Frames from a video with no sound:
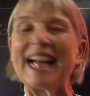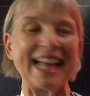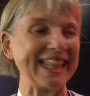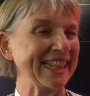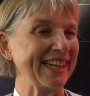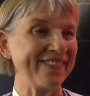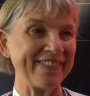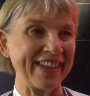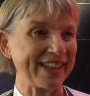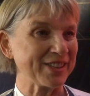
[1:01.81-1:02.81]
I love
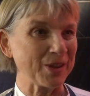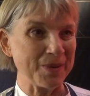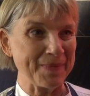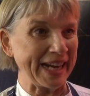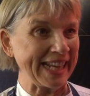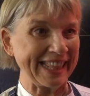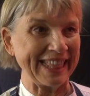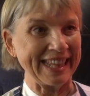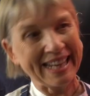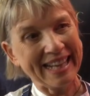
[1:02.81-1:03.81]
so many
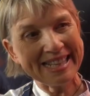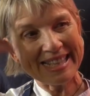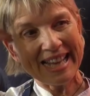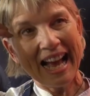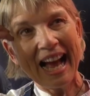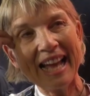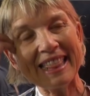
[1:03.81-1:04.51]
things. I